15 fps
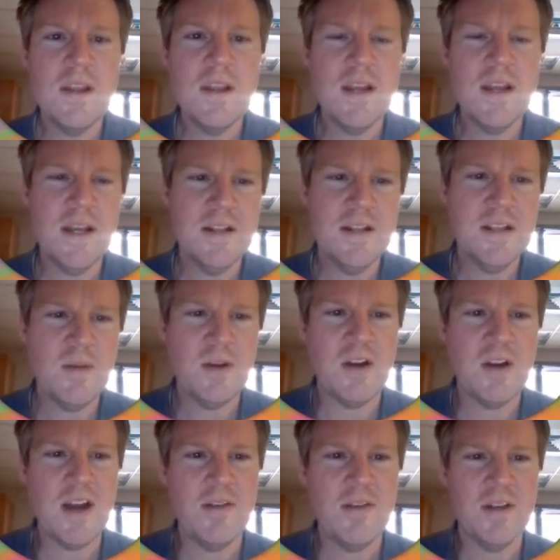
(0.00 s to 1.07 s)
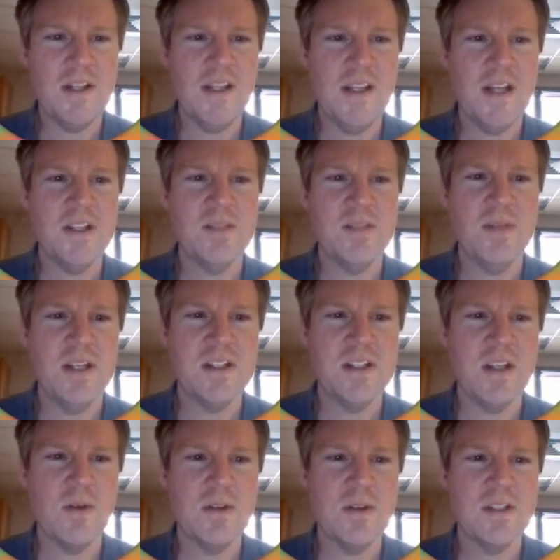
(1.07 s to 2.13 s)
Demographically, that just means
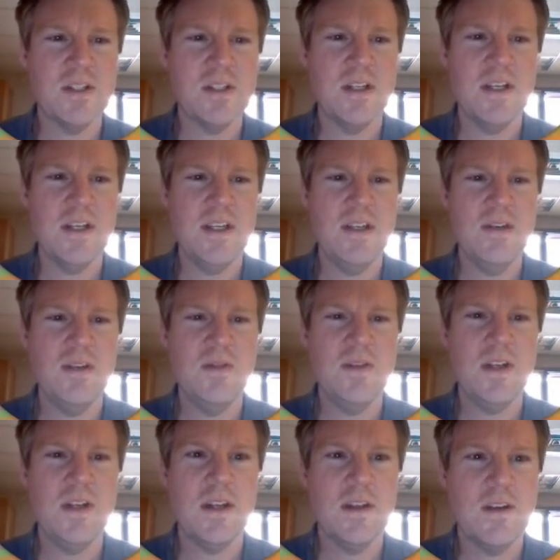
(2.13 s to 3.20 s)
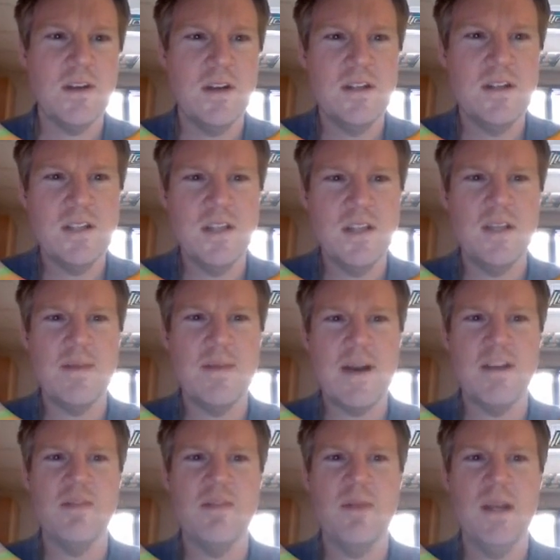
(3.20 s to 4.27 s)
there was a huge increase in the
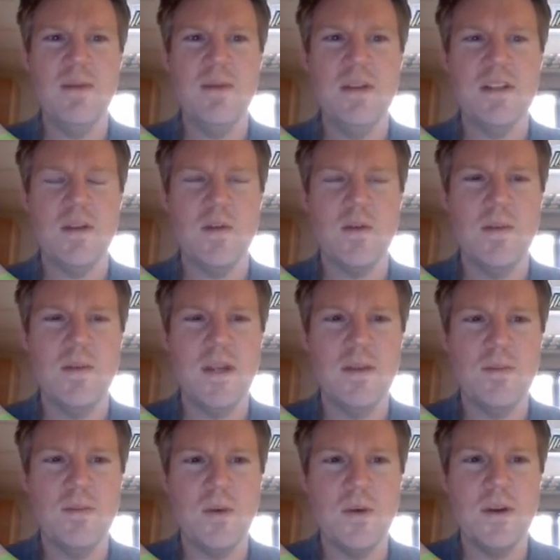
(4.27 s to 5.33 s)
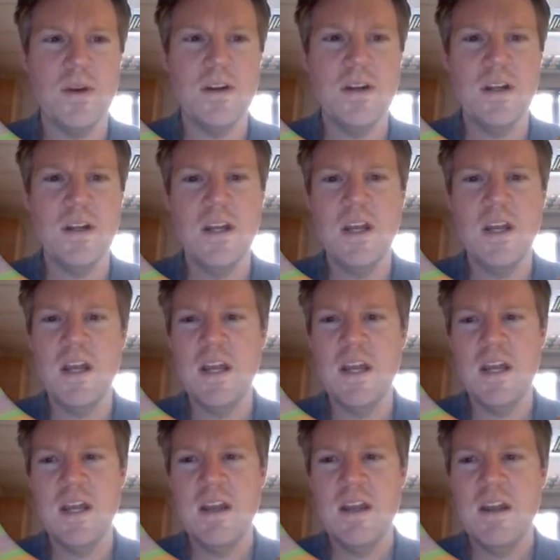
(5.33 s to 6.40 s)
amount of babies that were being born.
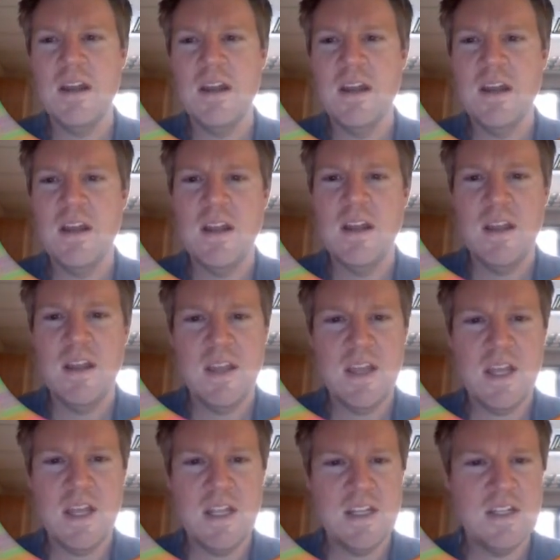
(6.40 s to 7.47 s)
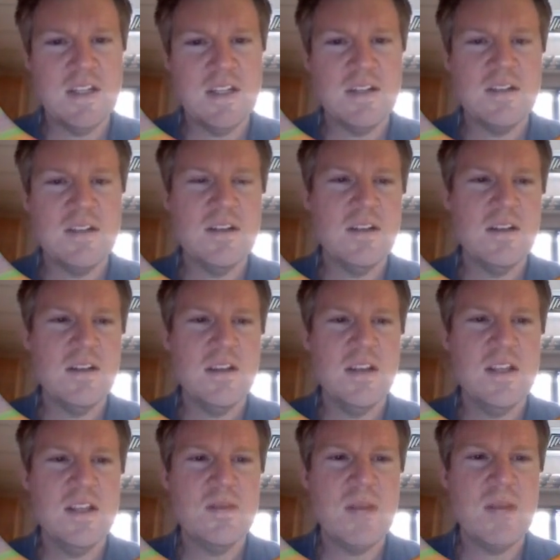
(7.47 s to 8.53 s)
And
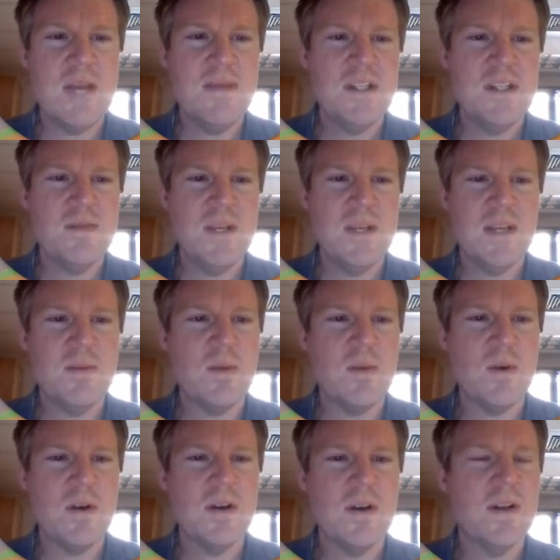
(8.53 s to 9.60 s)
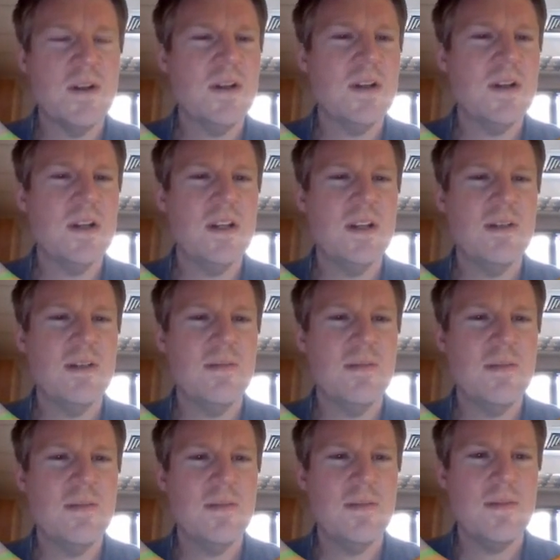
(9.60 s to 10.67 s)
these babies being born
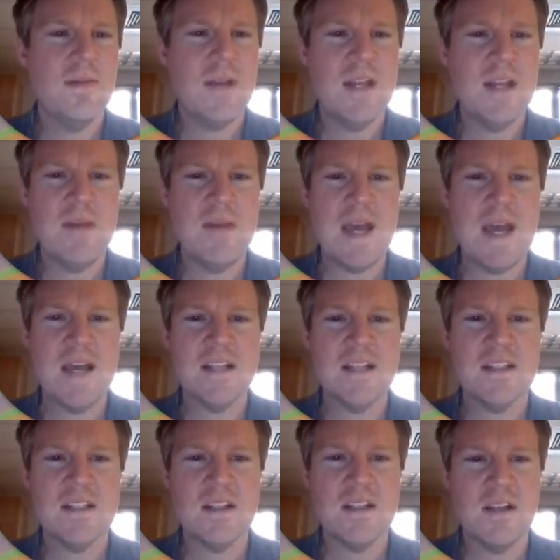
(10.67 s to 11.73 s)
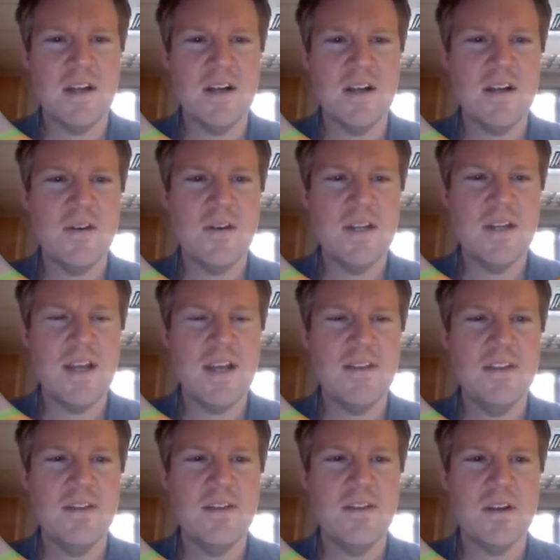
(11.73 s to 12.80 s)
en masse are going to
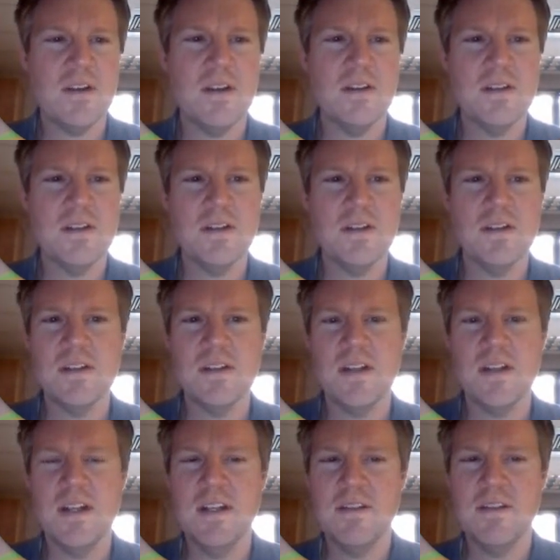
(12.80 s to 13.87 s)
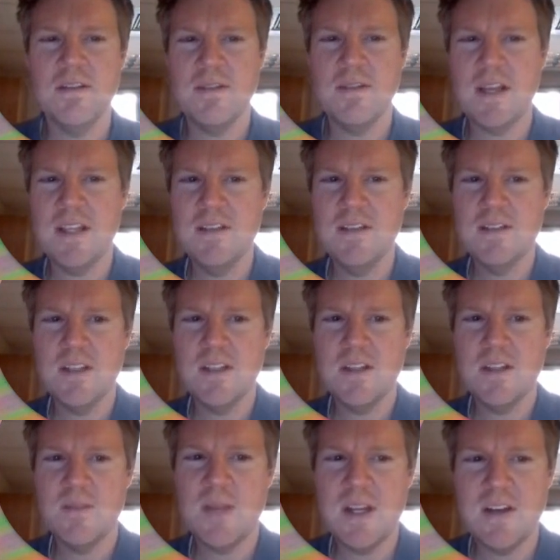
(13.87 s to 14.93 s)
have different cultures and different values than
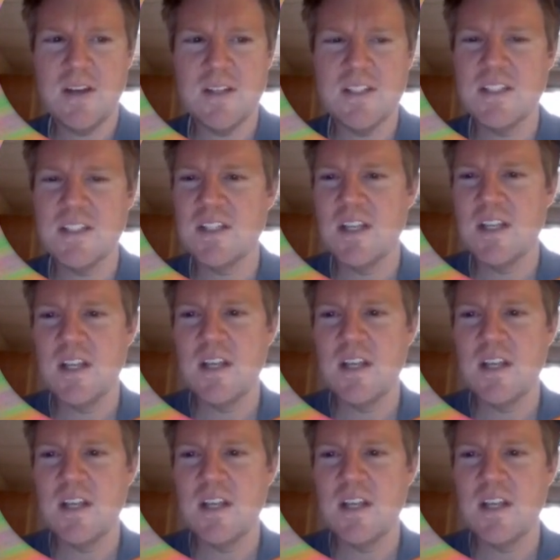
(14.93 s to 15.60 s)
their parents.